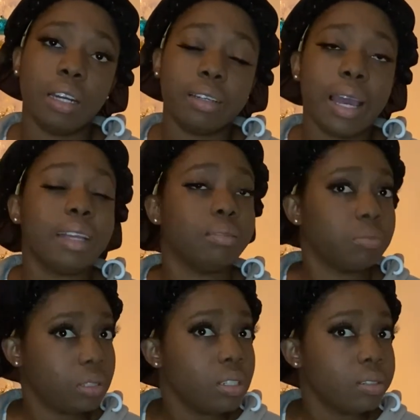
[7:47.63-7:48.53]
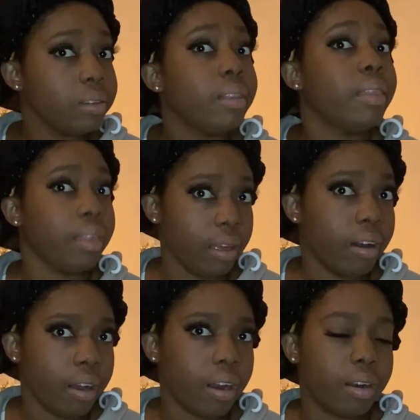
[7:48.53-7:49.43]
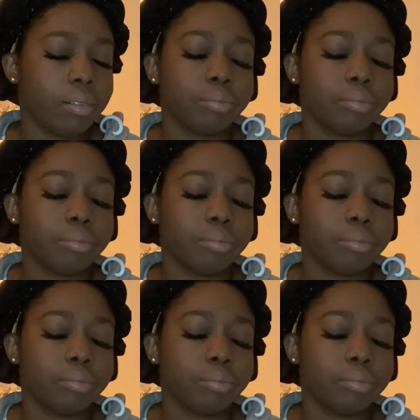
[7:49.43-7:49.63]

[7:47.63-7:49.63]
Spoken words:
Like seriously, they are.